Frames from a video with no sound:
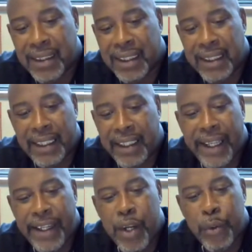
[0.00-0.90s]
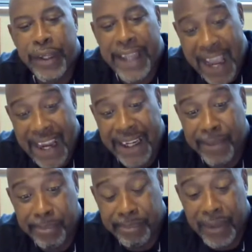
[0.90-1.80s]
he knew the
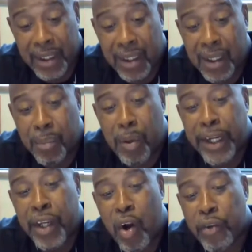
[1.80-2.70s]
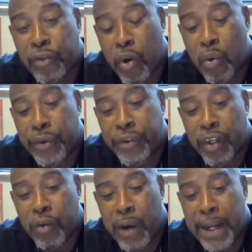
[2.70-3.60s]
game, but he also was a
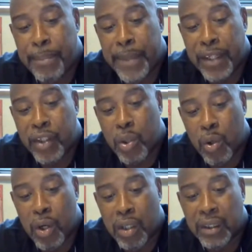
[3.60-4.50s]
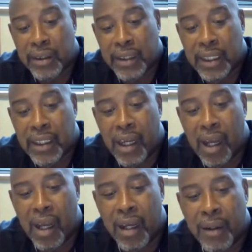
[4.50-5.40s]
great mentor
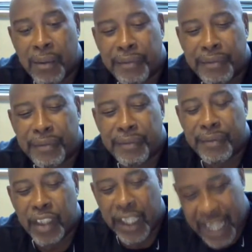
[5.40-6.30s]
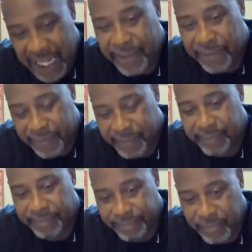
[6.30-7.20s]
of your life.
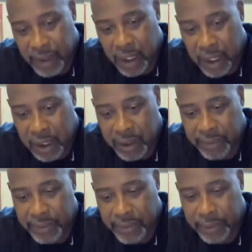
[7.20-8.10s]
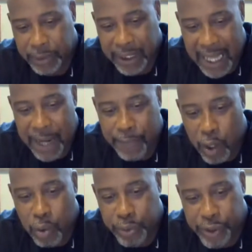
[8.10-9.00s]
He was a life
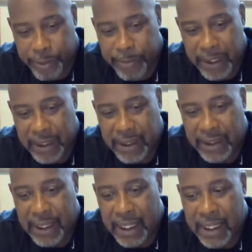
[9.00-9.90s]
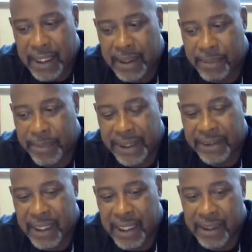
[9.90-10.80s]
coach. And
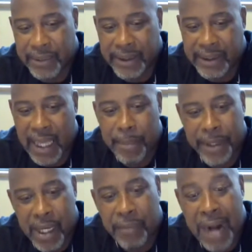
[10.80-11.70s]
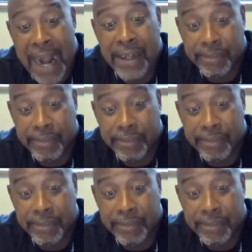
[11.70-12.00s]
he set me up right.